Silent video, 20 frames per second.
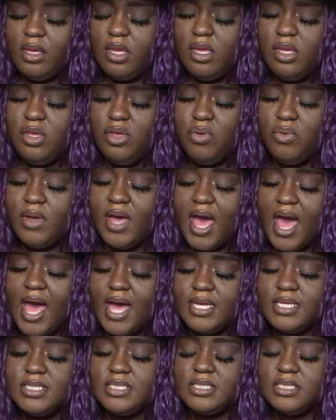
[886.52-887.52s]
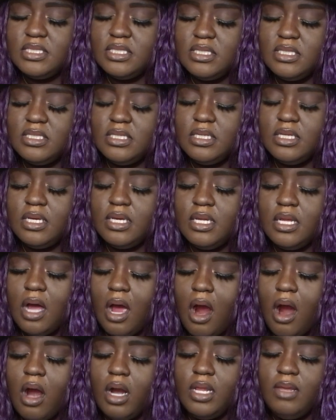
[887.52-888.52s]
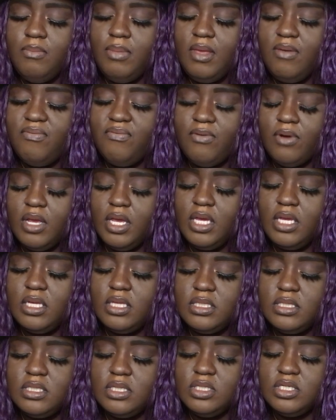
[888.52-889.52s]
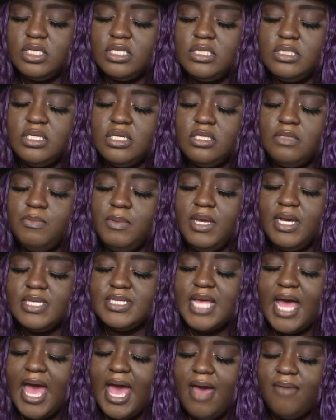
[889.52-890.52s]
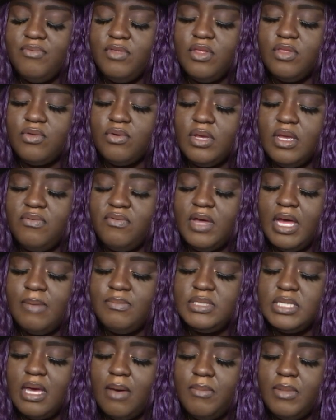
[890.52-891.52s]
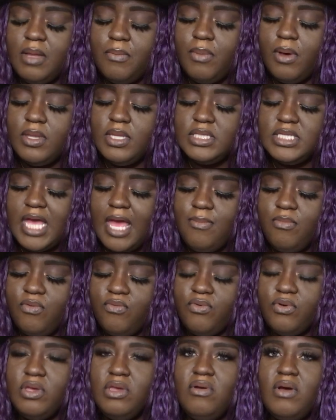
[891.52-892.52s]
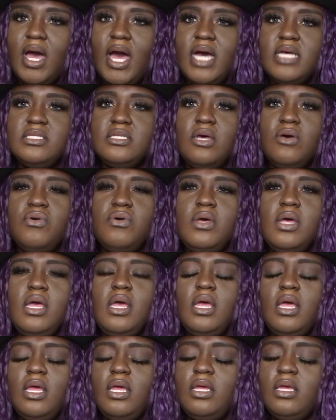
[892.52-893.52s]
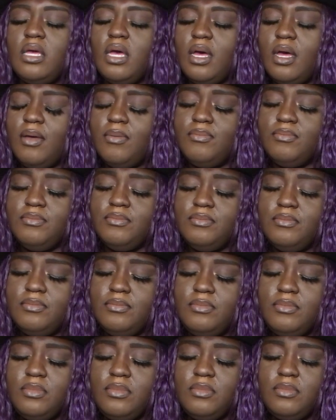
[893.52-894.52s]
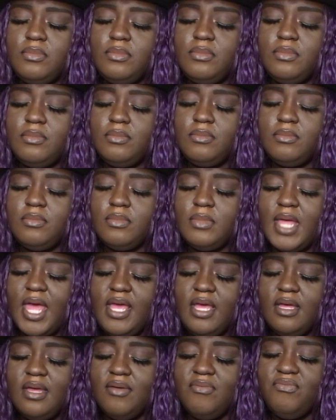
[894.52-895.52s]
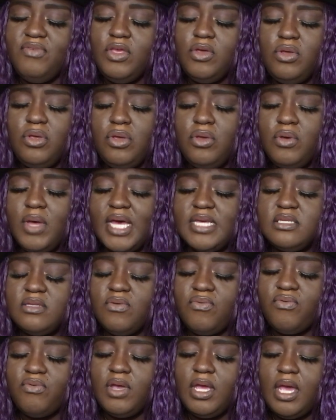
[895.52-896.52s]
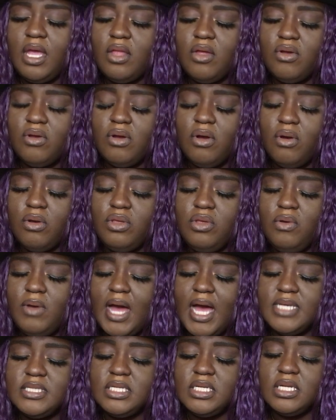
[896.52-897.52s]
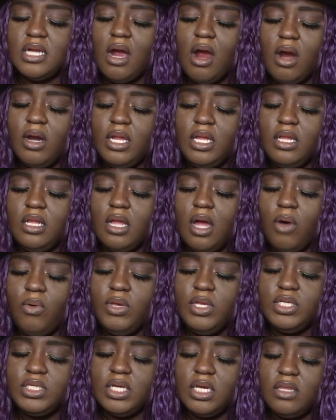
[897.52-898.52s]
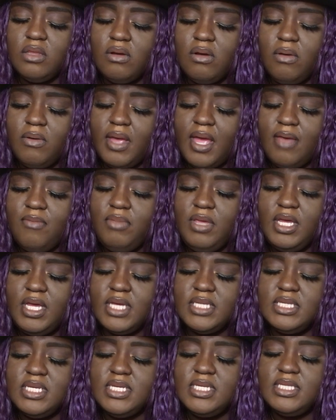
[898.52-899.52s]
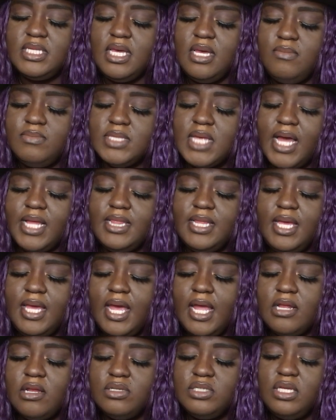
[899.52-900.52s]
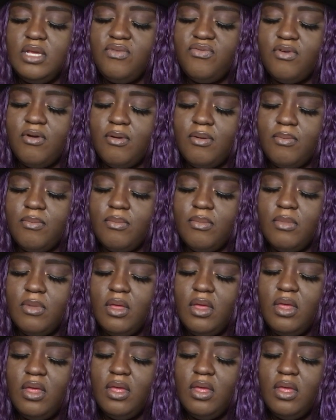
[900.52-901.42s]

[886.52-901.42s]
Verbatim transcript: You guys could already be friends just, just because I have the Three of Cups coming up on the table for you guys. So um, they could view you as a friend or, or you guys could already know each other okay because it seems like the energy from